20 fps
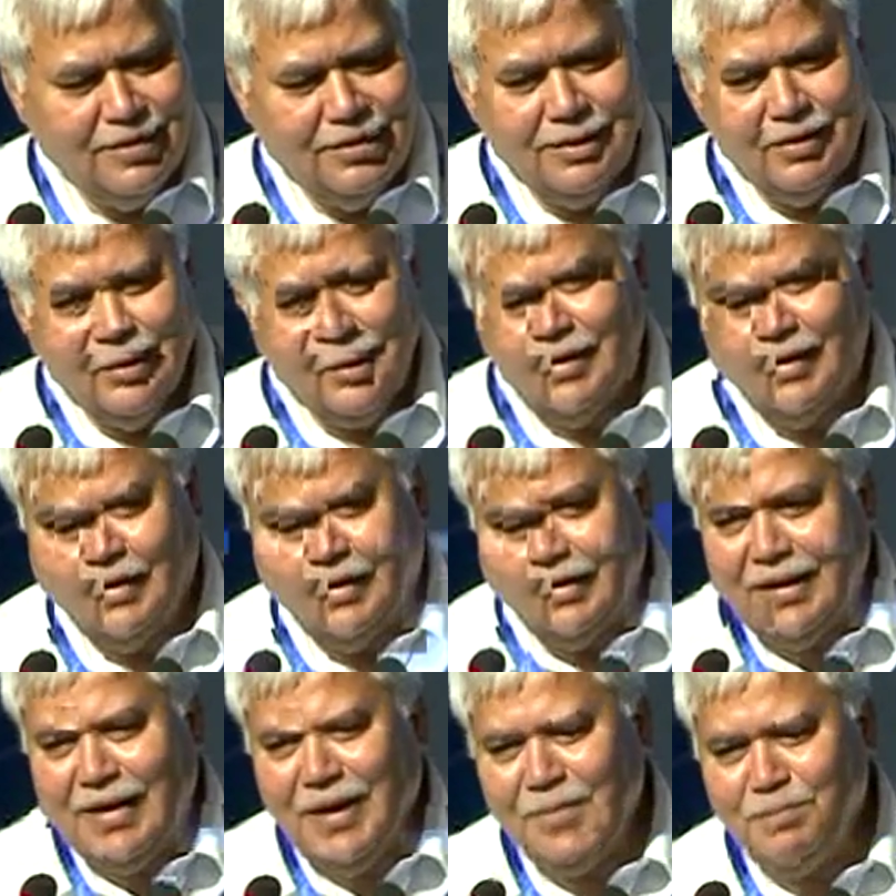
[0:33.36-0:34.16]
And
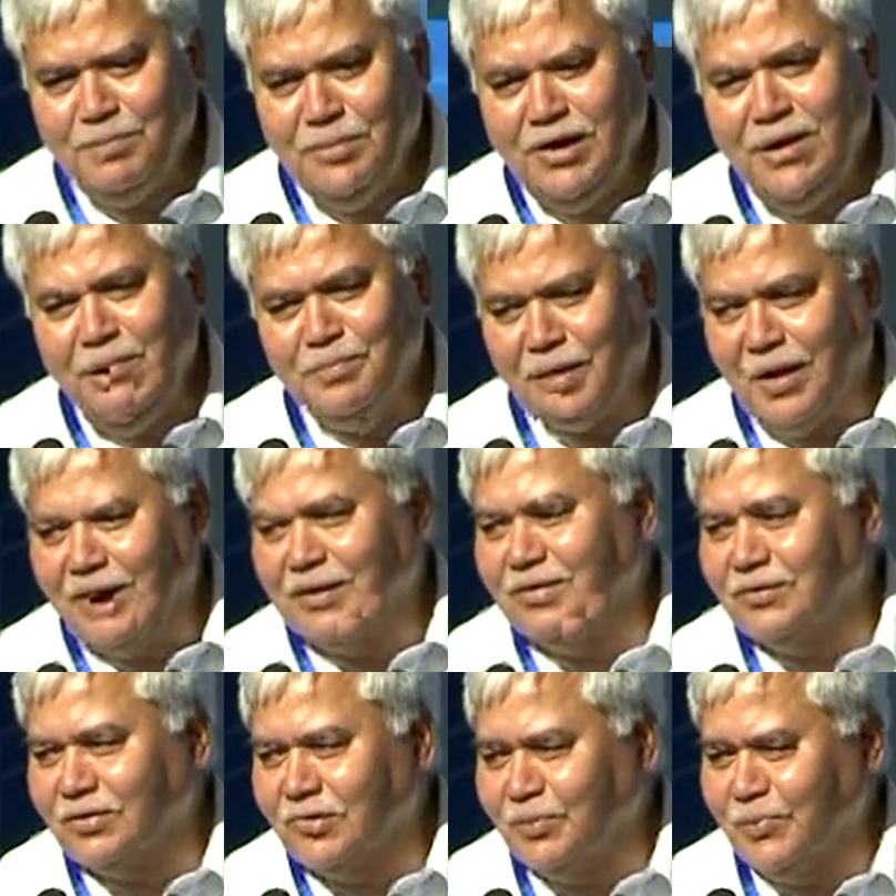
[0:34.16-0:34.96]
I have been
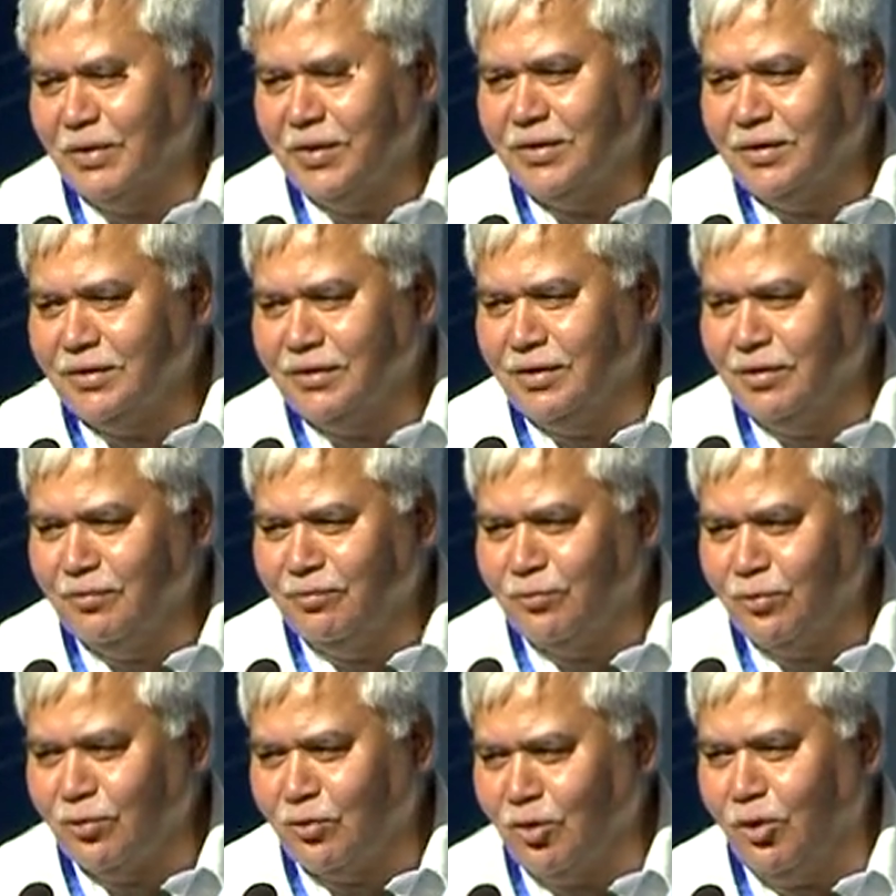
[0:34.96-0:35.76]
participating in
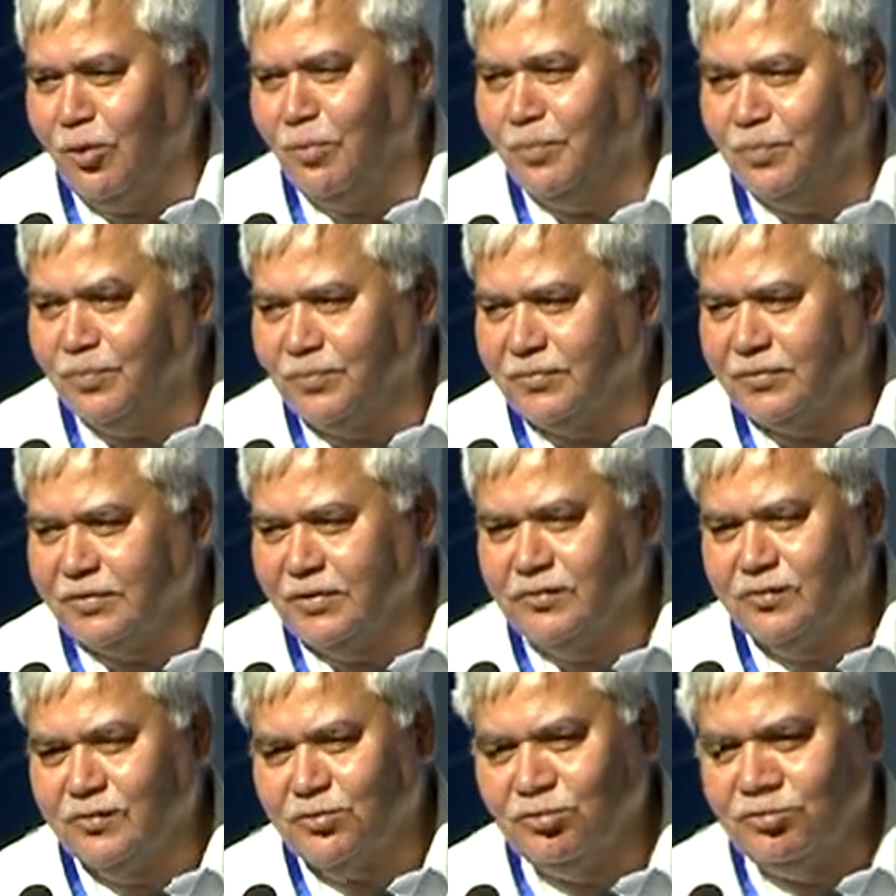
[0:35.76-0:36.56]
INFOCOM
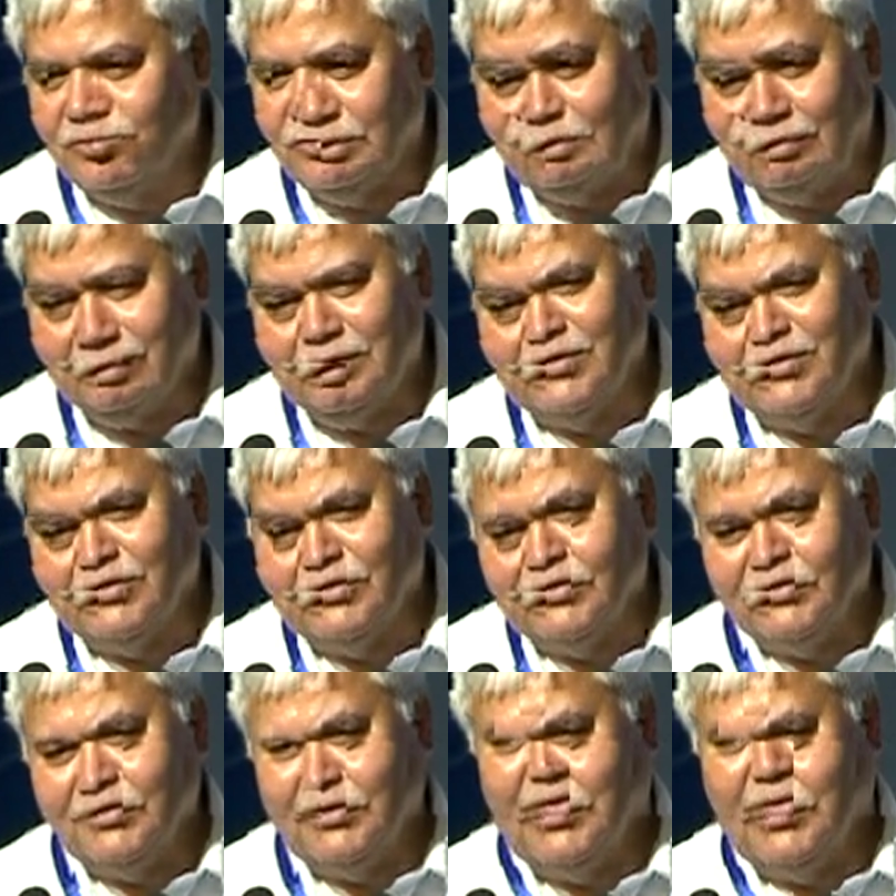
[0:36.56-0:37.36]
since
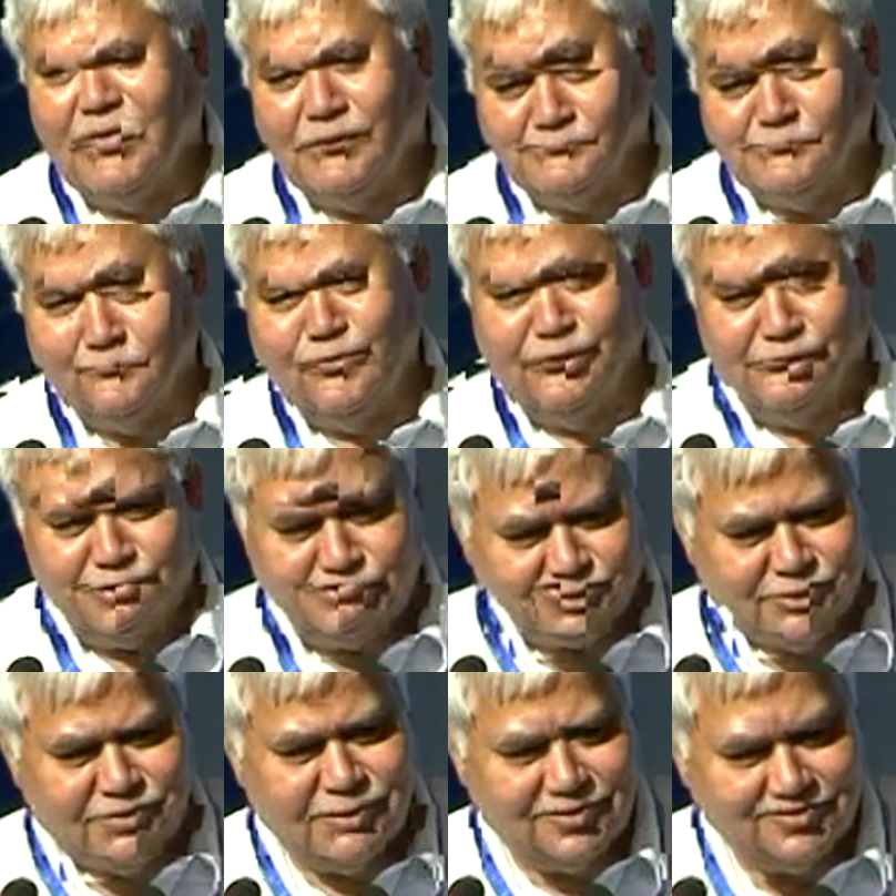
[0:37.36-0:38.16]
2003
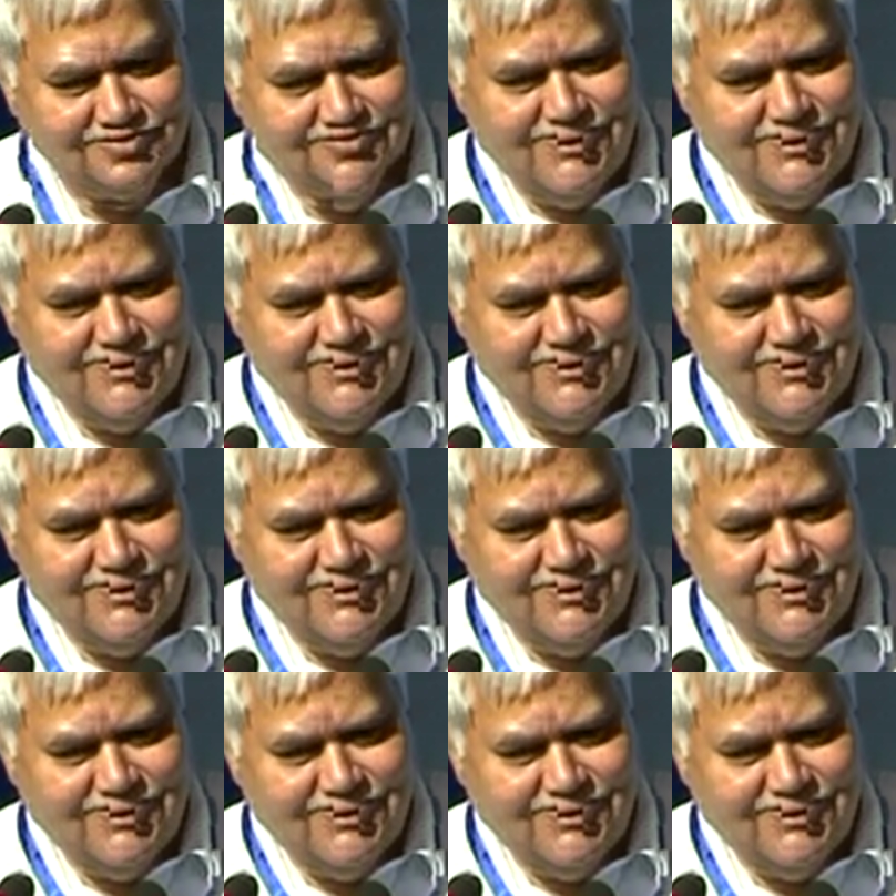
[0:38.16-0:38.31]
onwards.